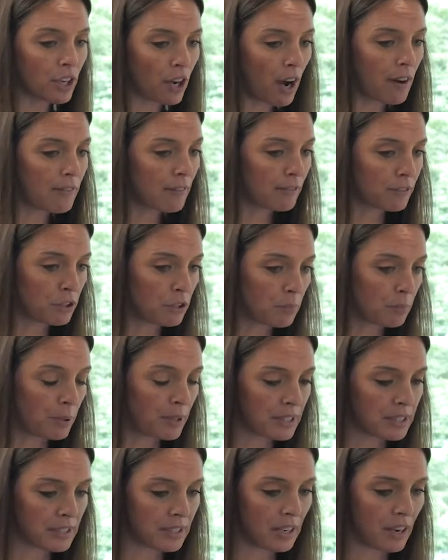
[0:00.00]
off of you and
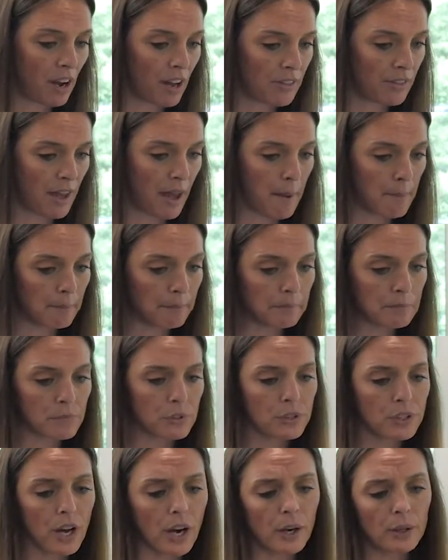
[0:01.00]
puts it on them.
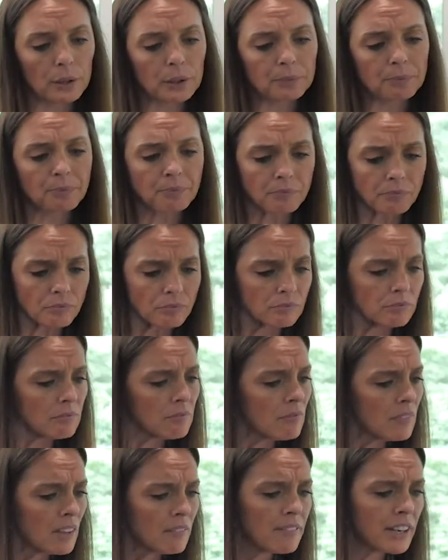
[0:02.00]
So
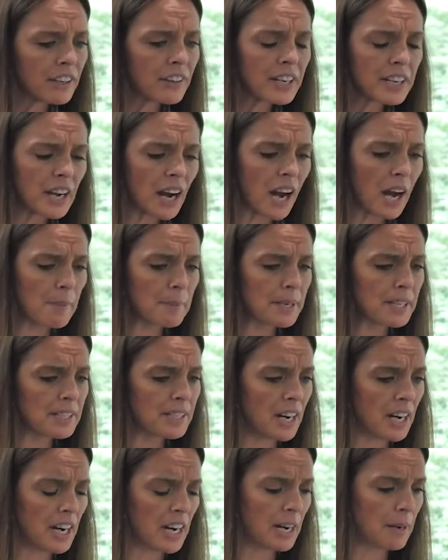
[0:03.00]
very common.
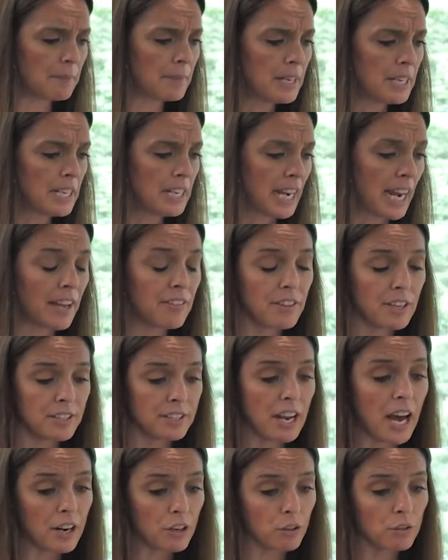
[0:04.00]
And then
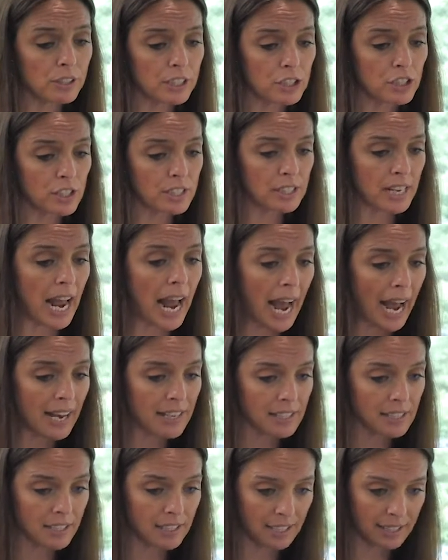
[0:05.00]
not only just
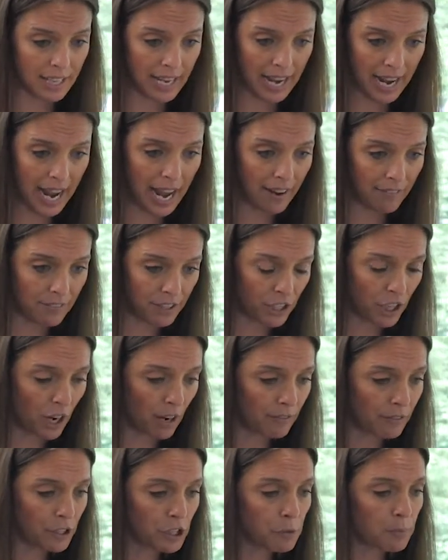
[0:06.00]
ask that they have the
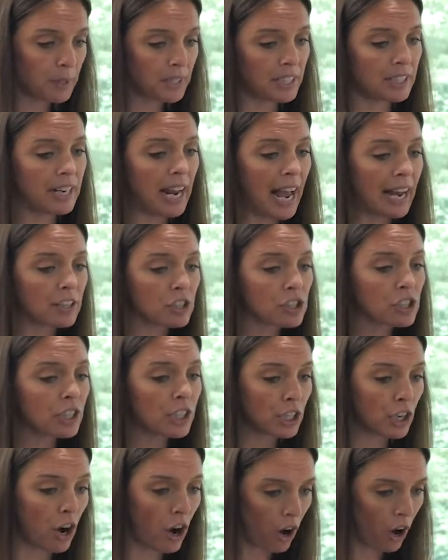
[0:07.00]
coverage, but then actually
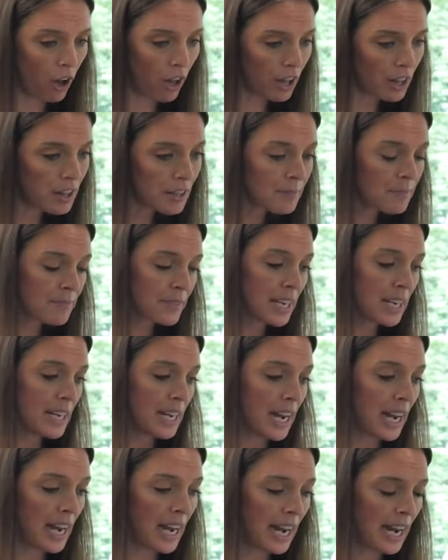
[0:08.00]
call.
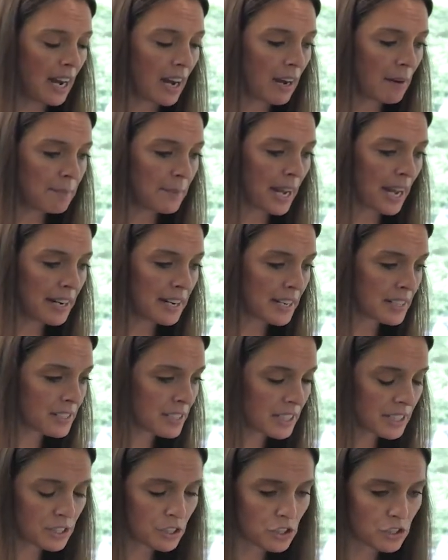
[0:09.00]
And as
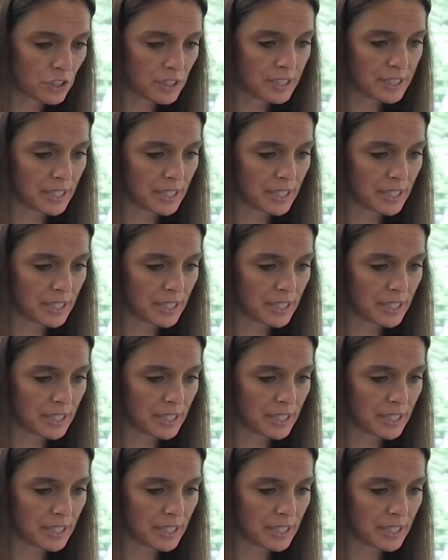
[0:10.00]
an insurance